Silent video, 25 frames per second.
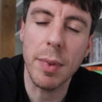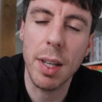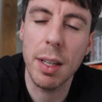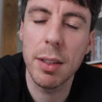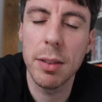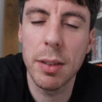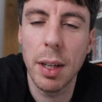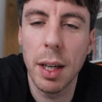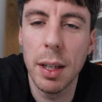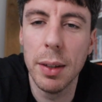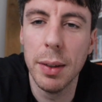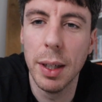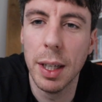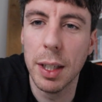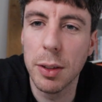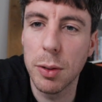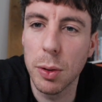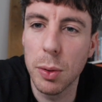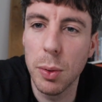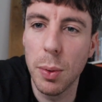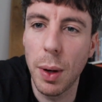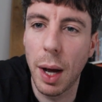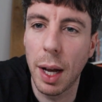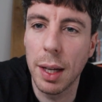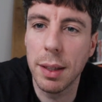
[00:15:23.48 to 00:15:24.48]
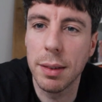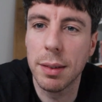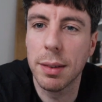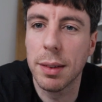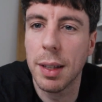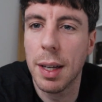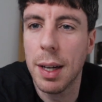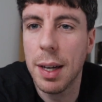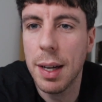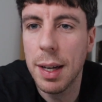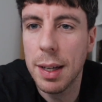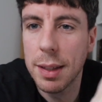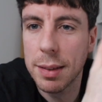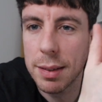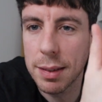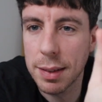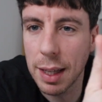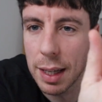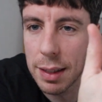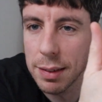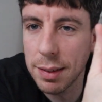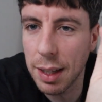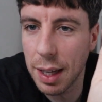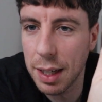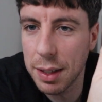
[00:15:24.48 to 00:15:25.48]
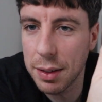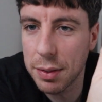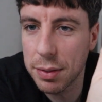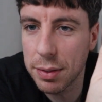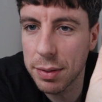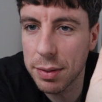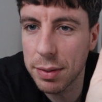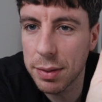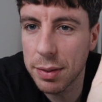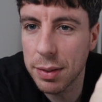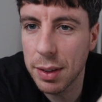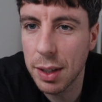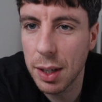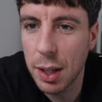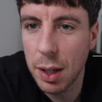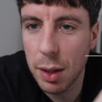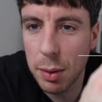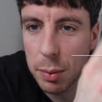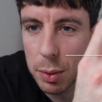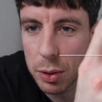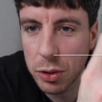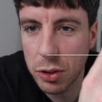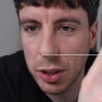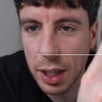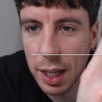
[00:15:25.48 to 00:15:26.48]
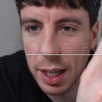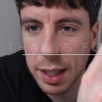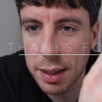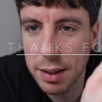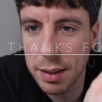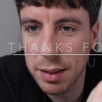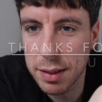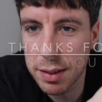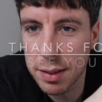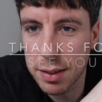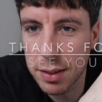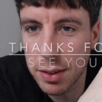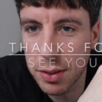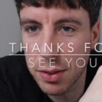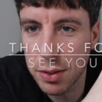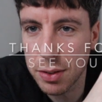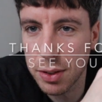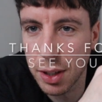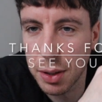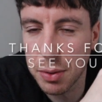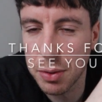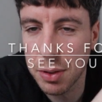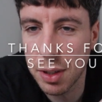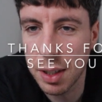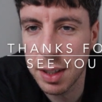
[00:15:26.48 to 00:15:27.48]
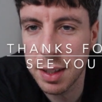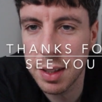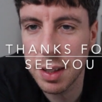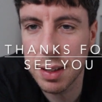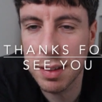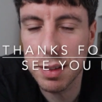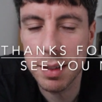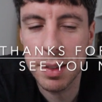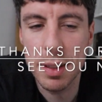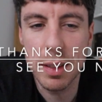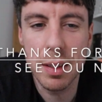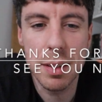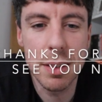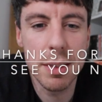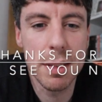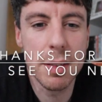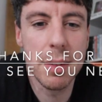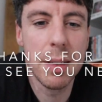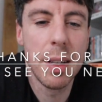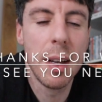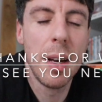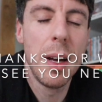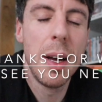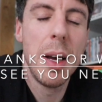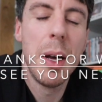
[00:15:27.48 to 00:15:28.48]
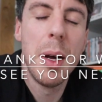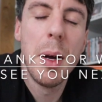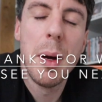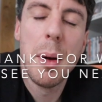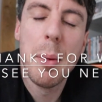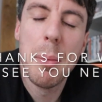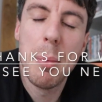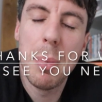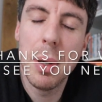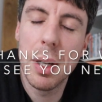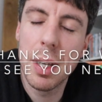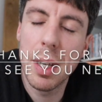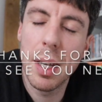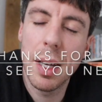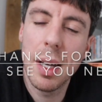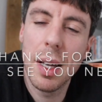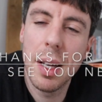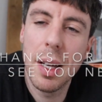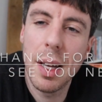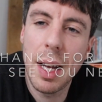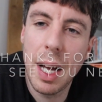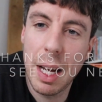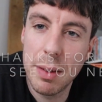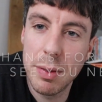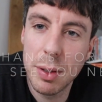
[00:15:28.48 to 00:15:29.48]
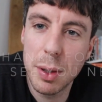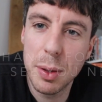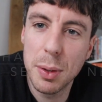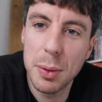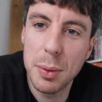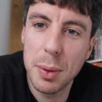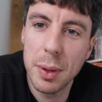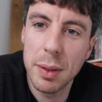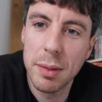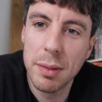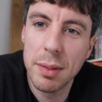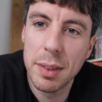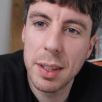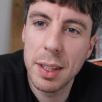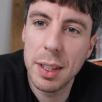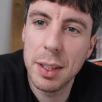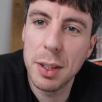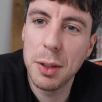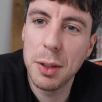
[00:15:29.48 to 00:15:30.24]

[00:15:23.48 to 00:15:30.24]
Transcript: So as always, stay safe, wash your hands, socially distance, but have a good one and